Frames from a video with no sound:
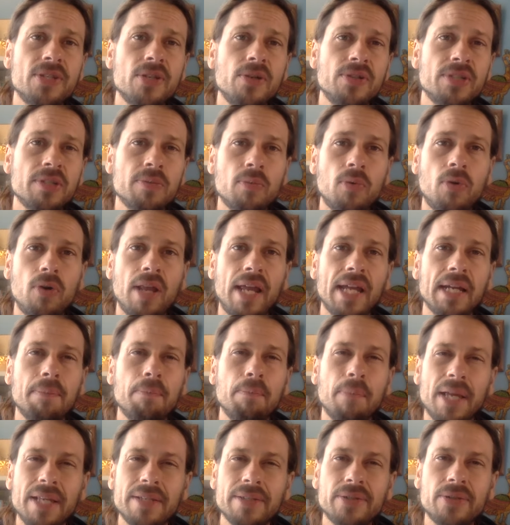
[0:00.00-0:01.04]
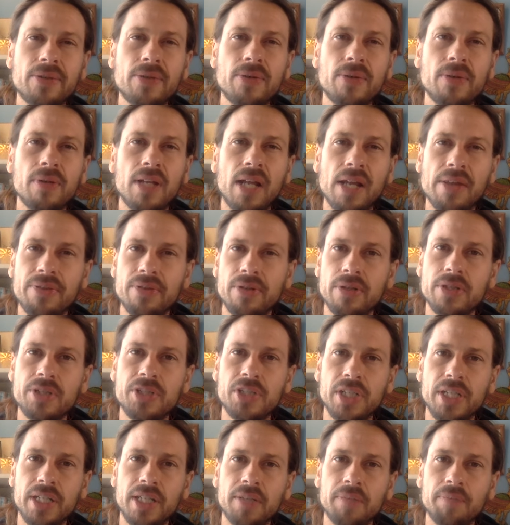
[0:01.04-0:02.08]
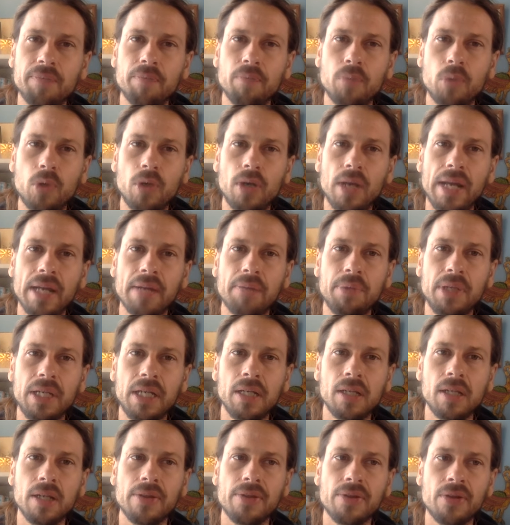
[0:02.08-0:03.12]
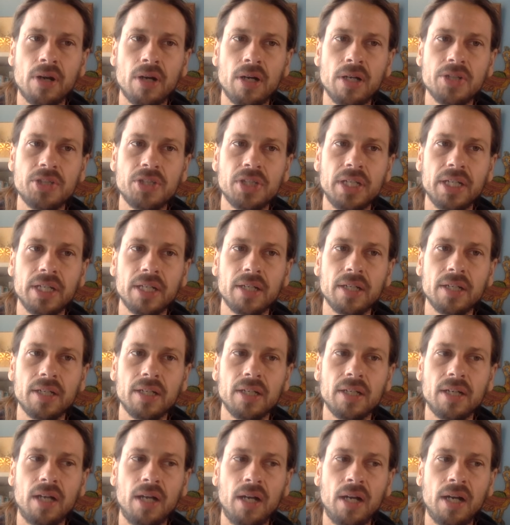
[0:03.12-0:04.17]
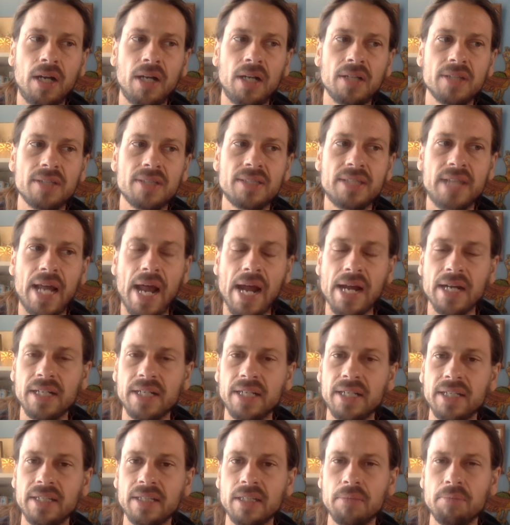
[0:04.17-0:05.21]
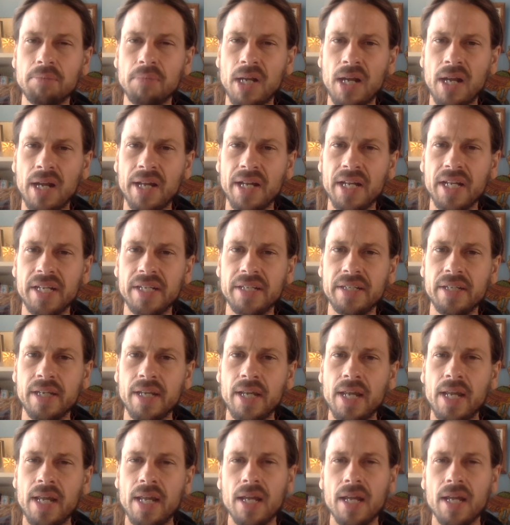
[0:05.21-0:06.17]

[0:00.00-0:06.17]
So it's more like mental lethargy, more like being lethargic, stagnant in the mind.